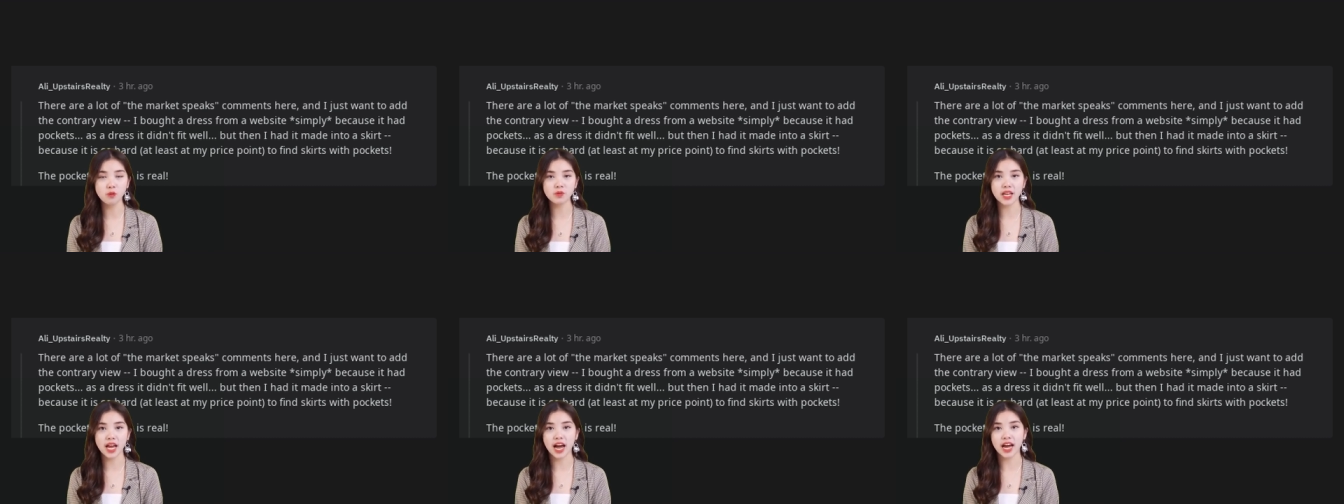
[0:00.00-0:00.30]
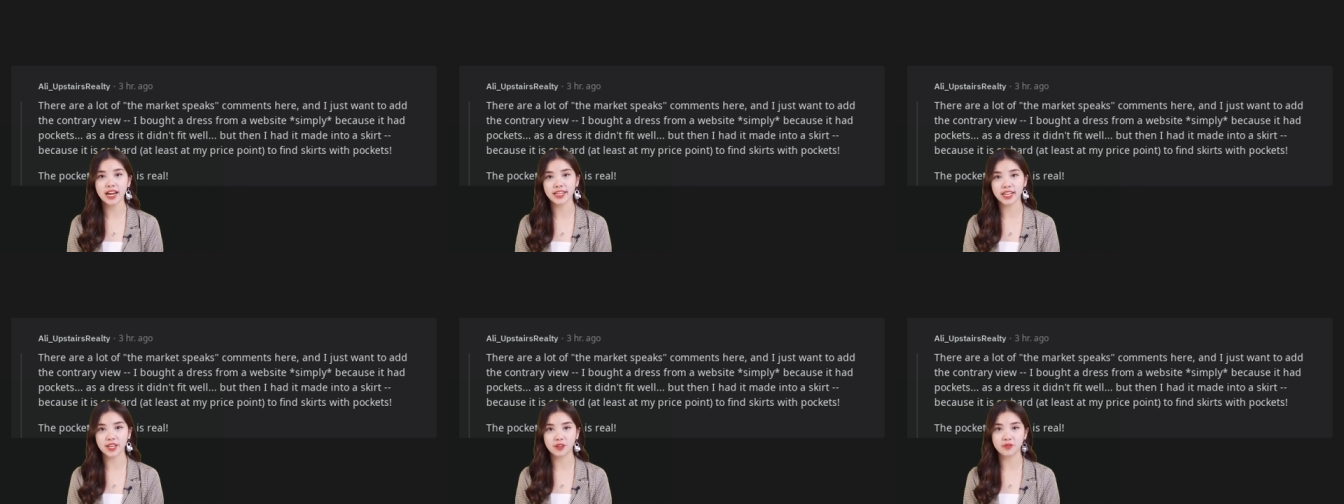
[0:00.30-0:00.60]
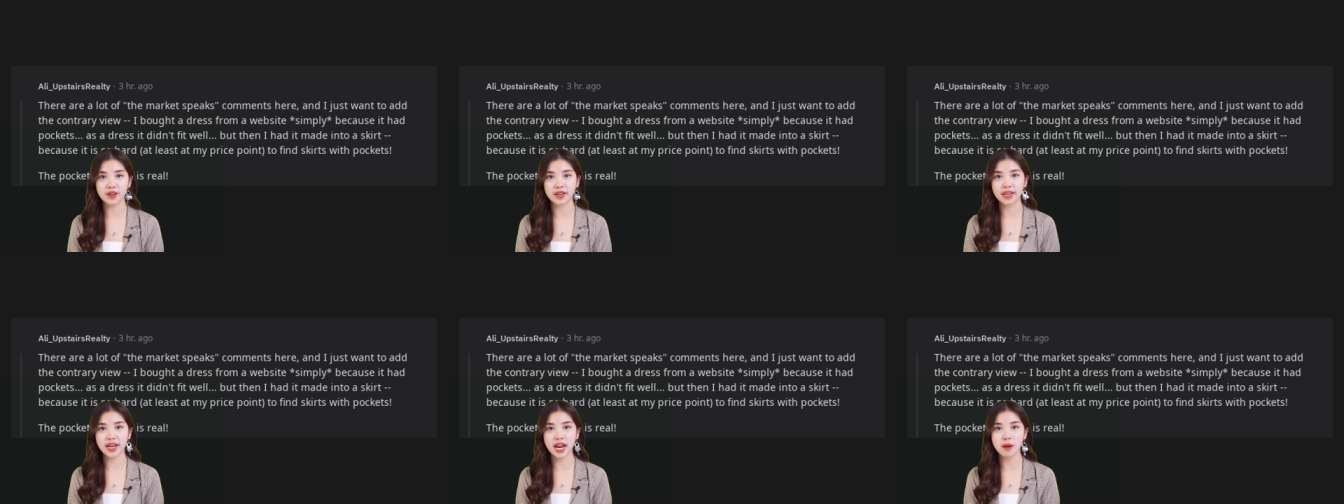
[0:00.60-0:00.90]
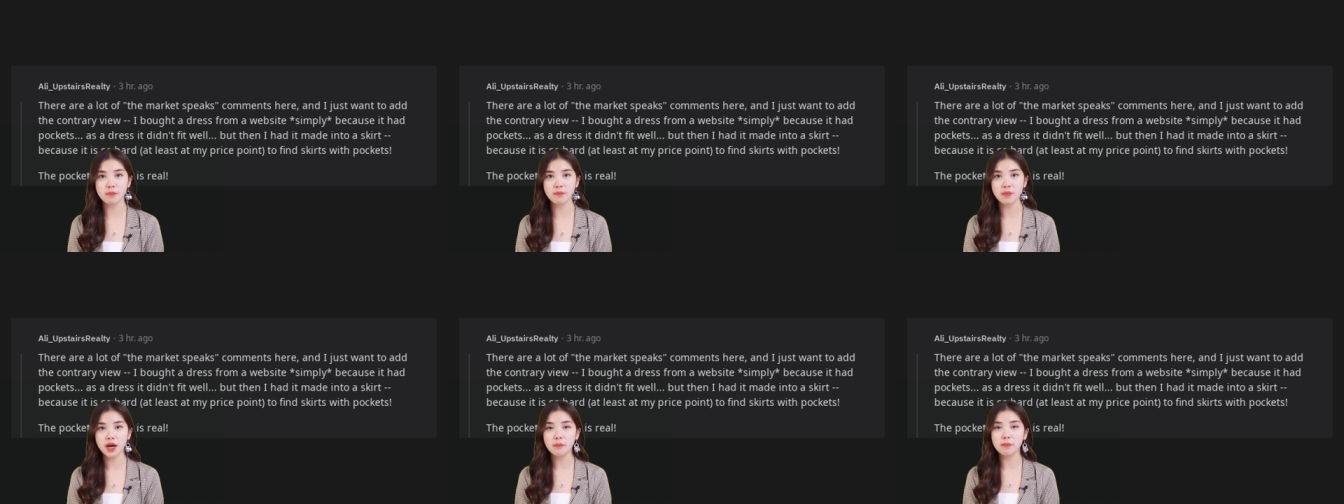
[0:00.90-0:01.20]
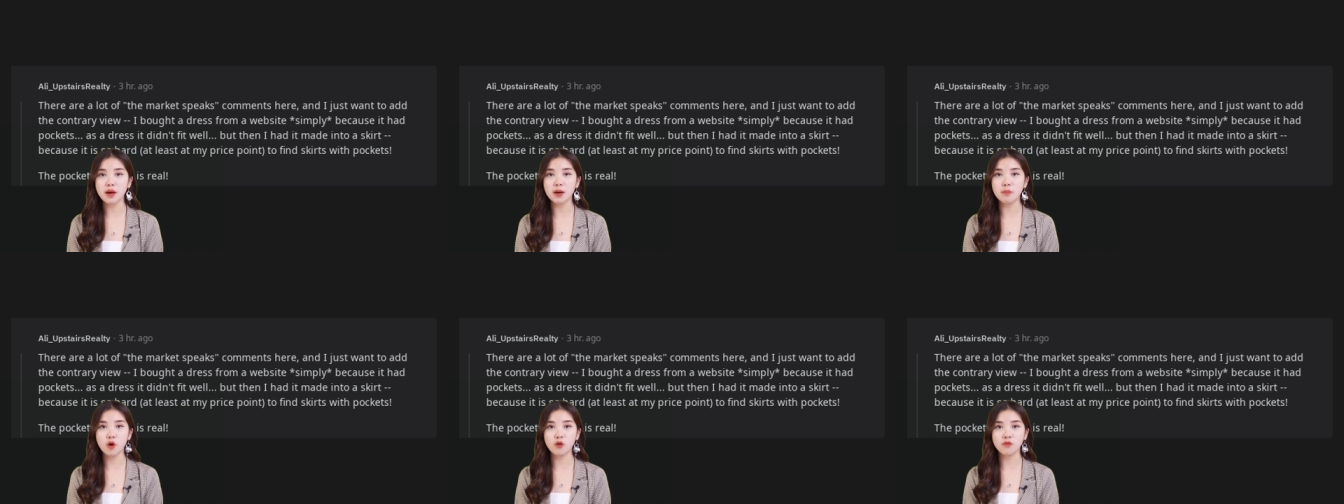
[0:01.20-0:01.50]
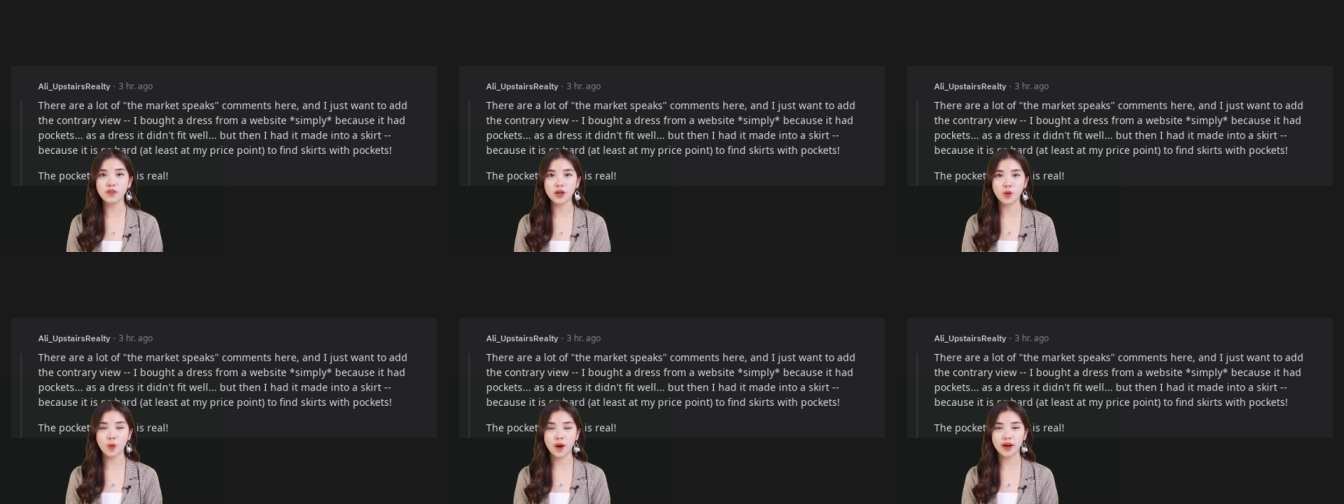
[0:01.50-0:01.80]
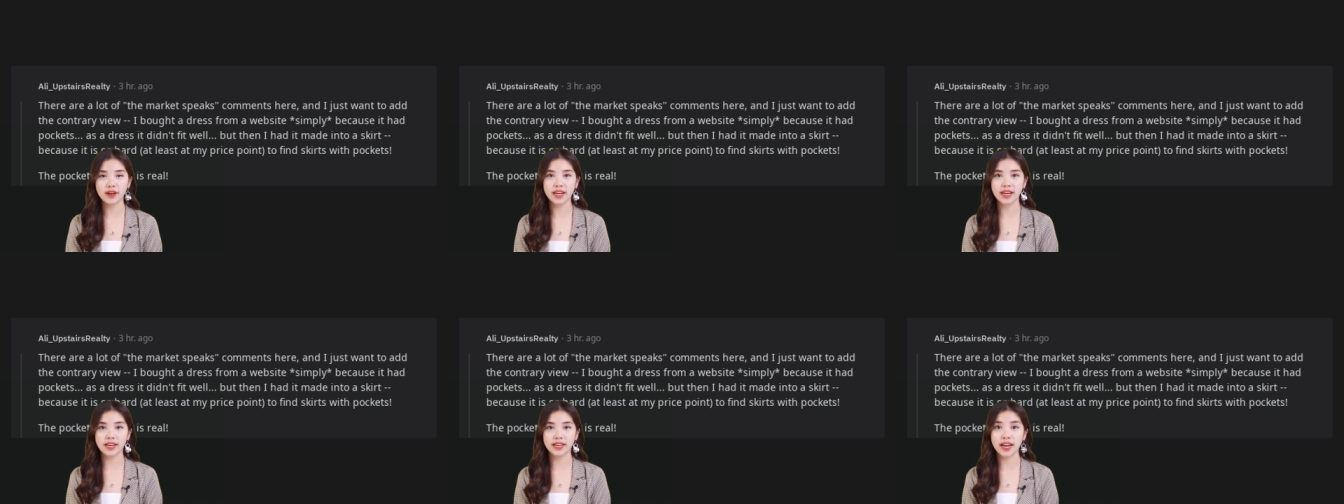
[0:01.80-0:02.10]
I bought a dress from a website
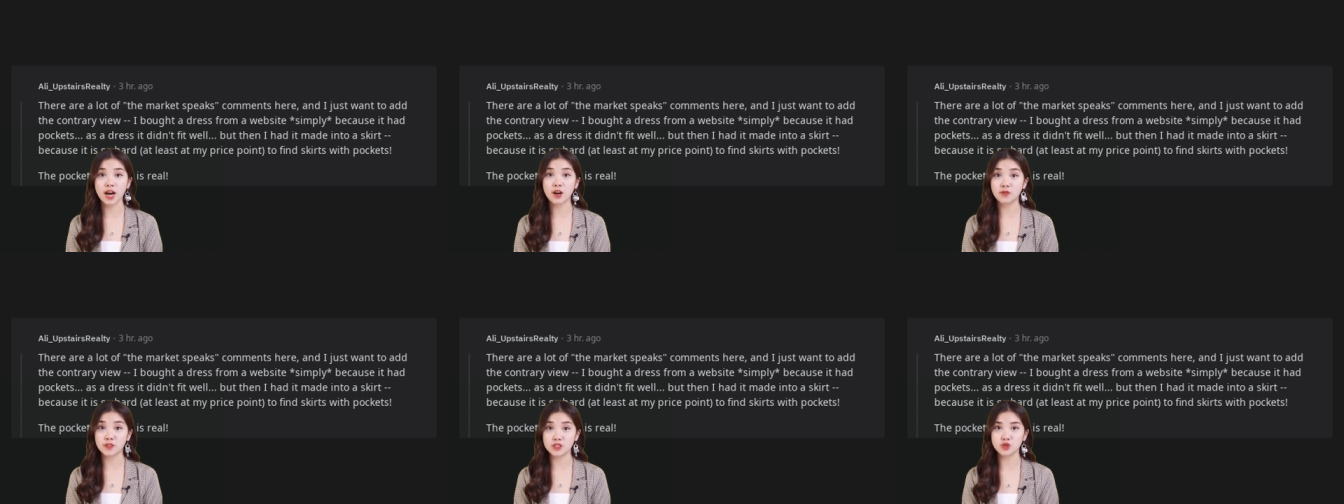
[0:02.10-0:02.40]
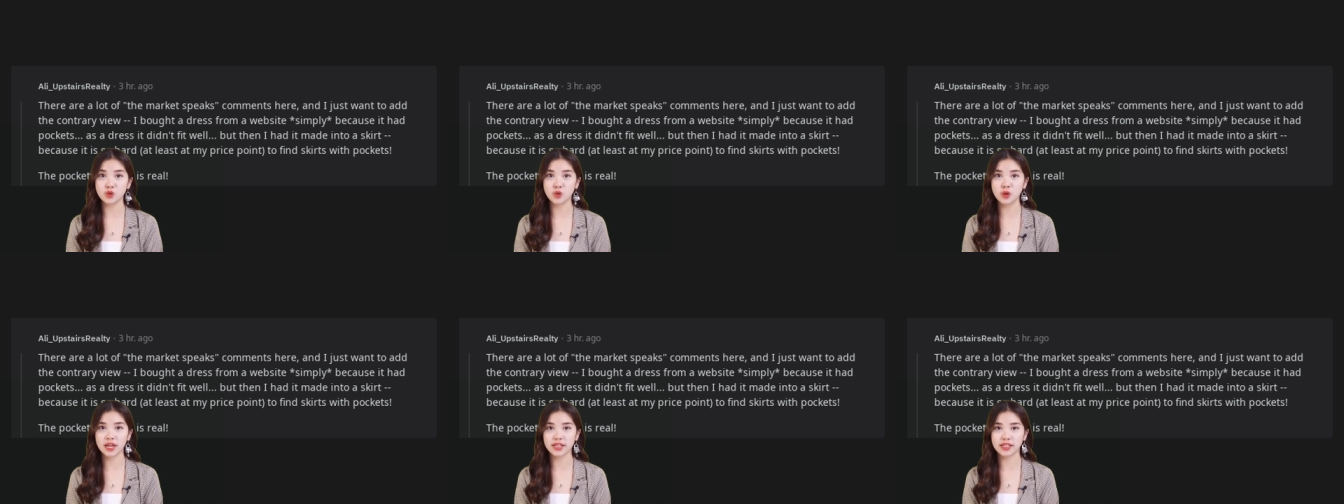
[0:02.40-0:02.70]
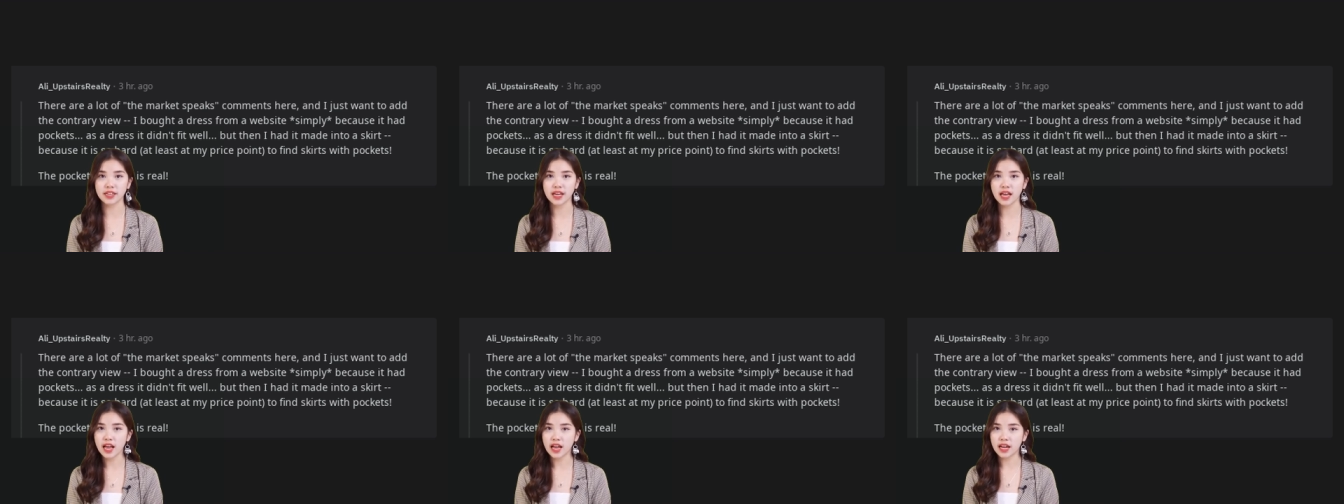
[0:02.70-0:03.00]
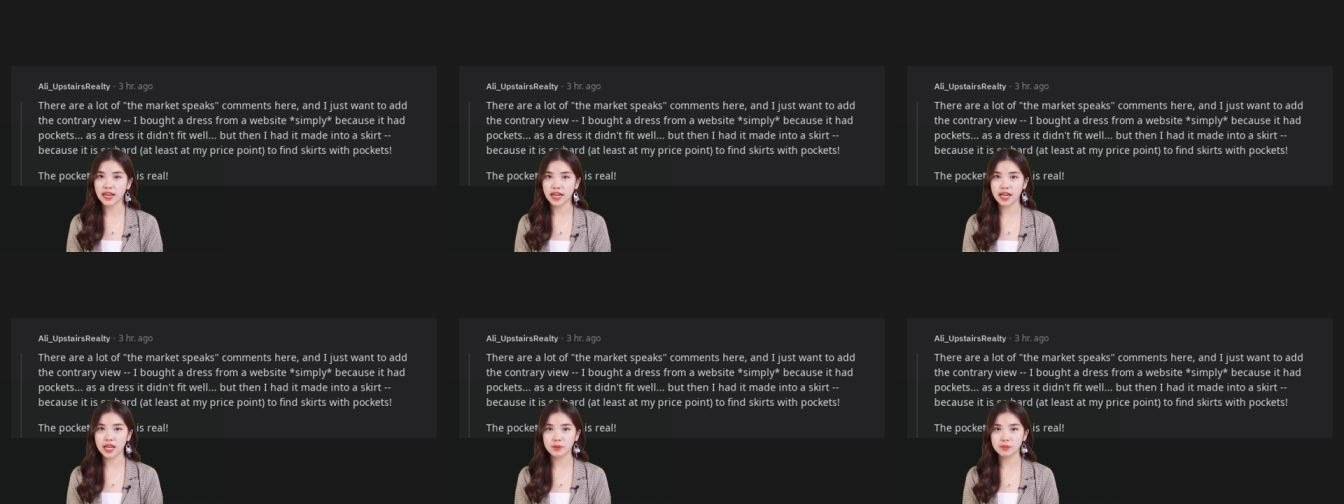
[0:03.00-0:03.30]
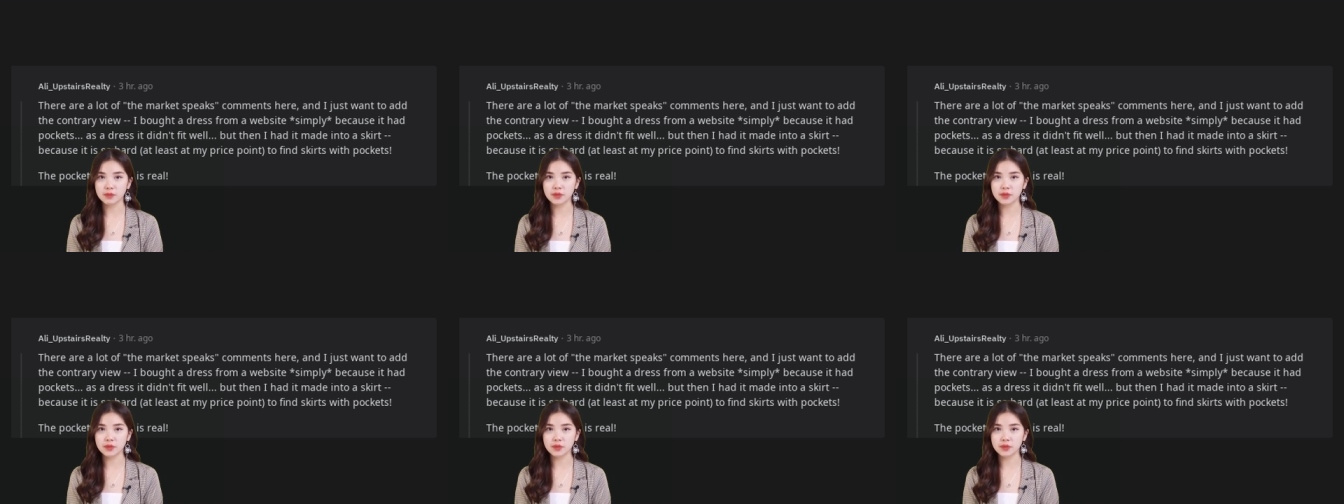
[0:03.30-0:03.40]
simply because it had